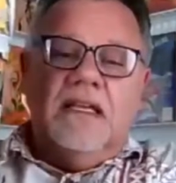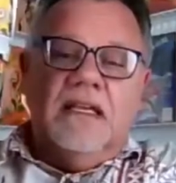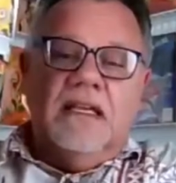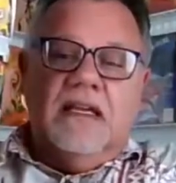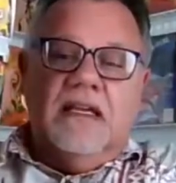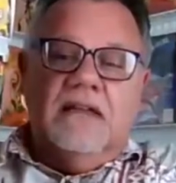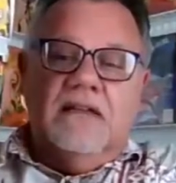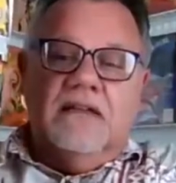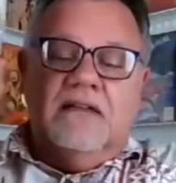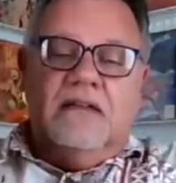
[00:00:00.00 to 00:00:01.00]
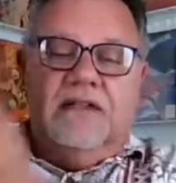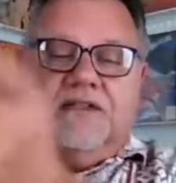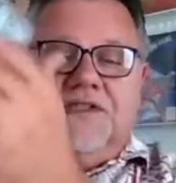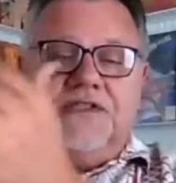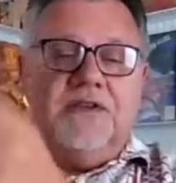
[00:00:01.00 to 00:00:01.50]
and
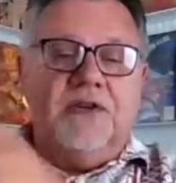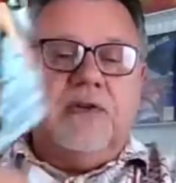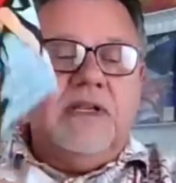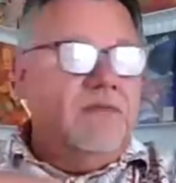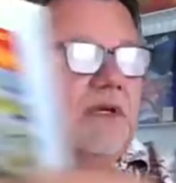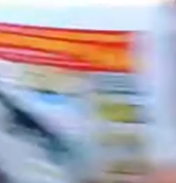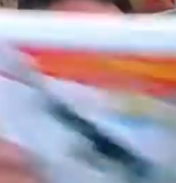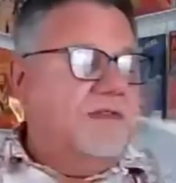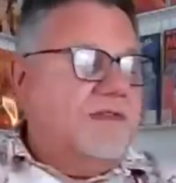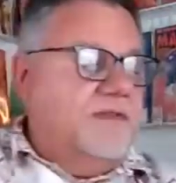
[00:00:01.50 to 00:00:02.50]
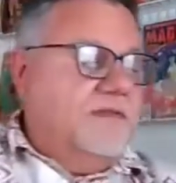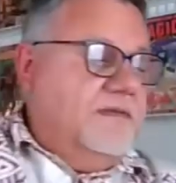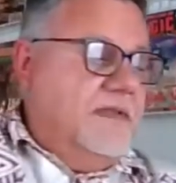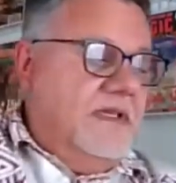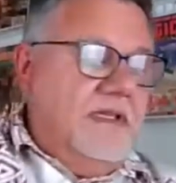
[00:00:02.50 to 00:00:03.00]
it's just a great way
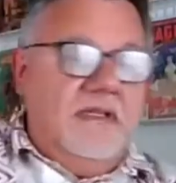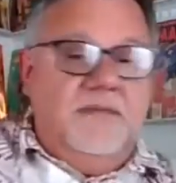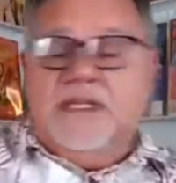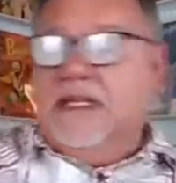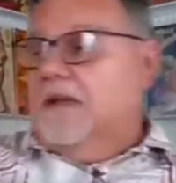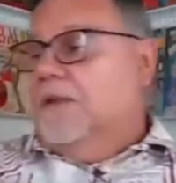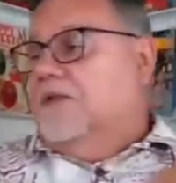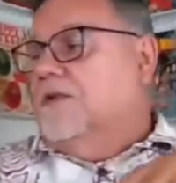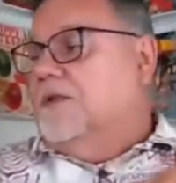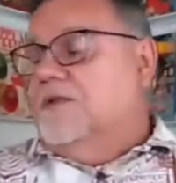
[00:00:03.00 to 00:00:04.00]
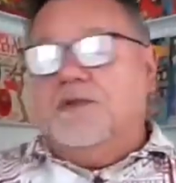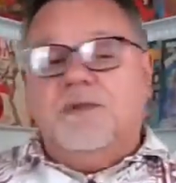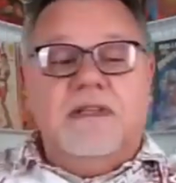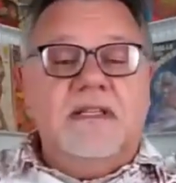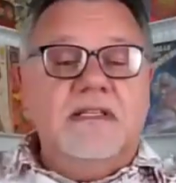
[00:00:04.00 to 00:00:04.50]
to be able to
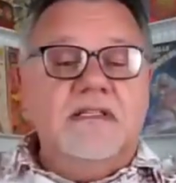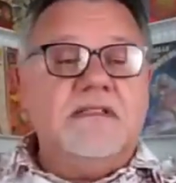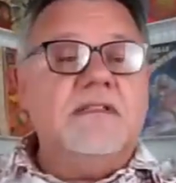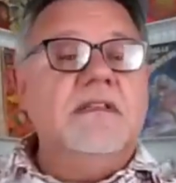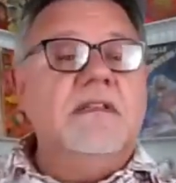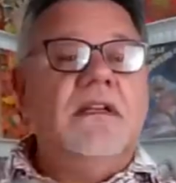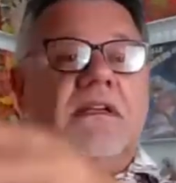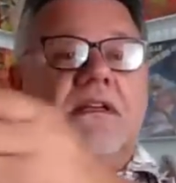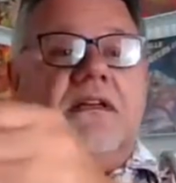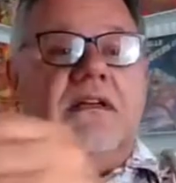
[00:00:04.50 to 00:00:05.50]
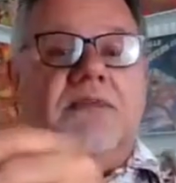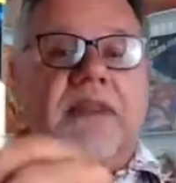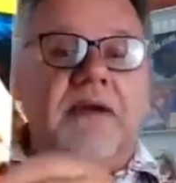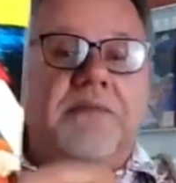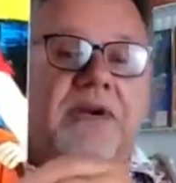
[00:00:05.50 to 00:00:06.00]
enjoy these
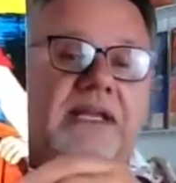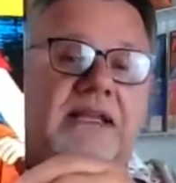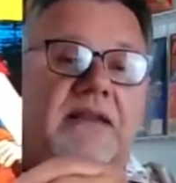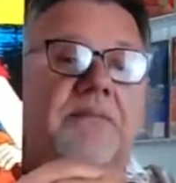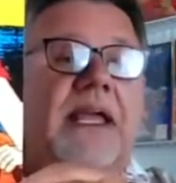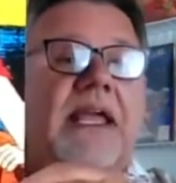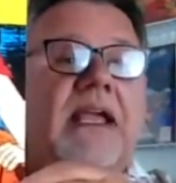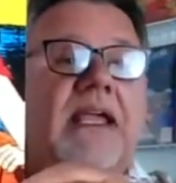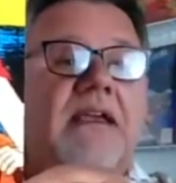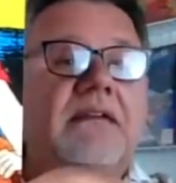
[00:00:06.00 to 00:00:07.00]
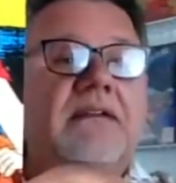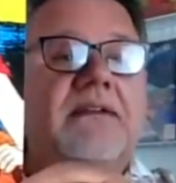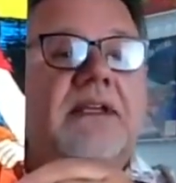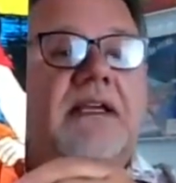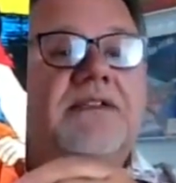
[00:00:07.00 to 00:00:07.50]
without breaking the bank.
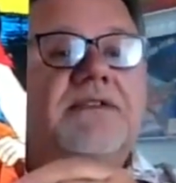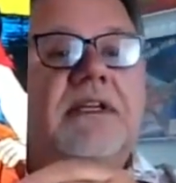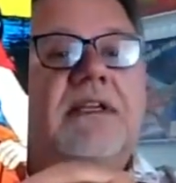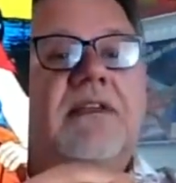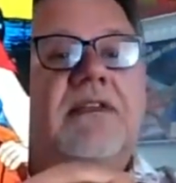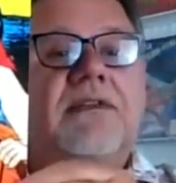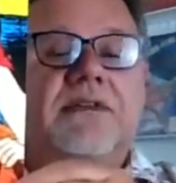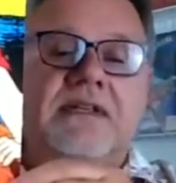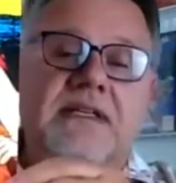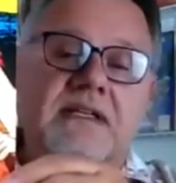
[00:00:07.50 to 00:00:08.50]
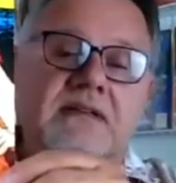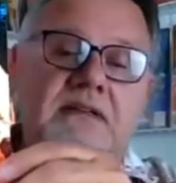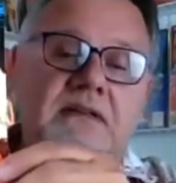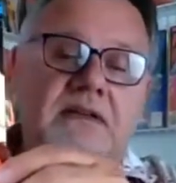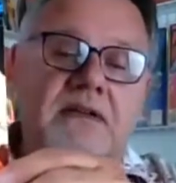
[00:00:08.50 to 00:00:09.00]
Okay, so I got 13,
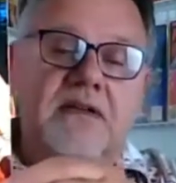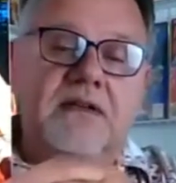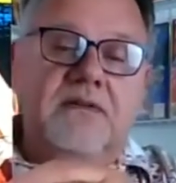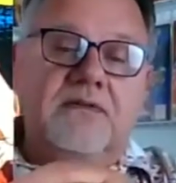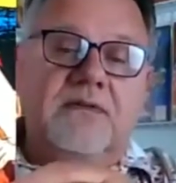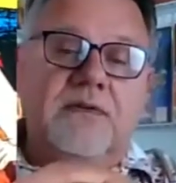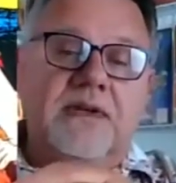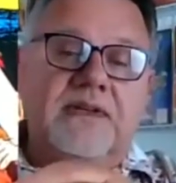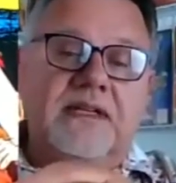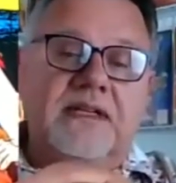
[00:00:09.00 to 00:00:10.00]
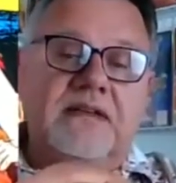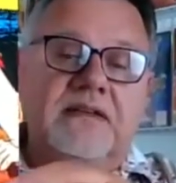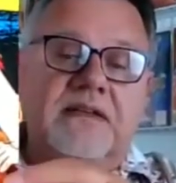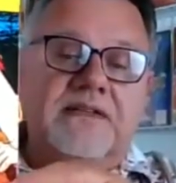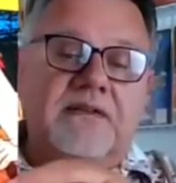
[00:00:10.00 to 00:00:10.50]
14,
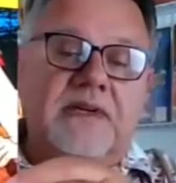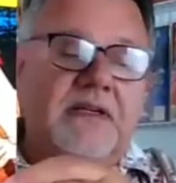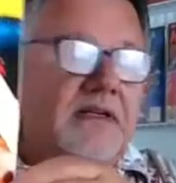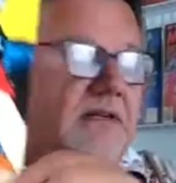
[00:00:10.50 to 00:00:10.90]
that's a great